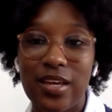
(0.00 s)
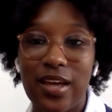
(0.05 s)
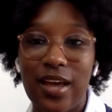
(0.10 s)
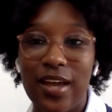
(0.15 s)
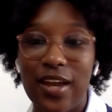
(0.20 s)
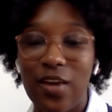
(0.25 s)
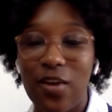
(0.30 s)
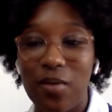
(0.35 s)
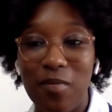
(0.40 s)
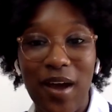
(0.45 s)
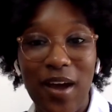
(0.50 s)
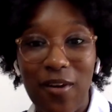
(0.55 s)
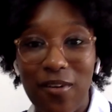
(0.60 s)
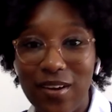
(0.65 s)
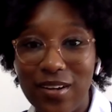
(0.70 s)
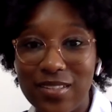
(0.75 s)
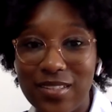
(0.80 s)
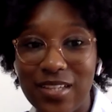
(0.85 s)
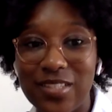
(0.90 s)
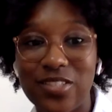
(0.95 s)
I know in my
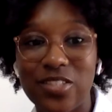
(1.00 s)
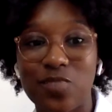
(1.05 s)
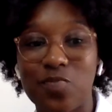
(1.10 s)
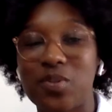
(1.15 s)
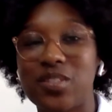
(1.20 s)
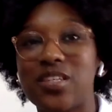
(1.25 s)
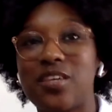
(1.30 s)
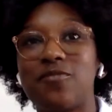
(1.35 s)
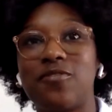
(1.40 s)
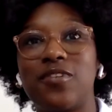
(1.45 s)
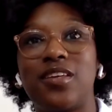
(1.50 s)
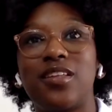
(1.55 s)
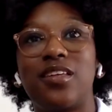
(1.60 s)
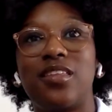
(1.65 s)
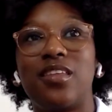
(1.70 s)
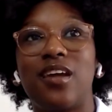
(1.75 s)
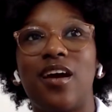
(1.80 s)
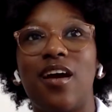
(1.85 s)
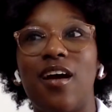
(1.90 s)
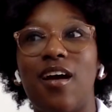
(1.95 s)
organization specifically,
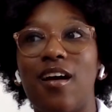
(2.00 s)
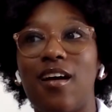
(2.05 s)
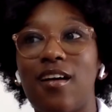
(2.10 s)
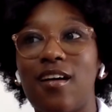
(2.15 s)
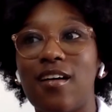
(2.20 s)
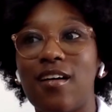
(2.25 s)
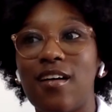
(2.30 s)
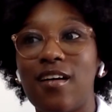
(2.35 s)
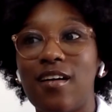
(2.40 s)
there are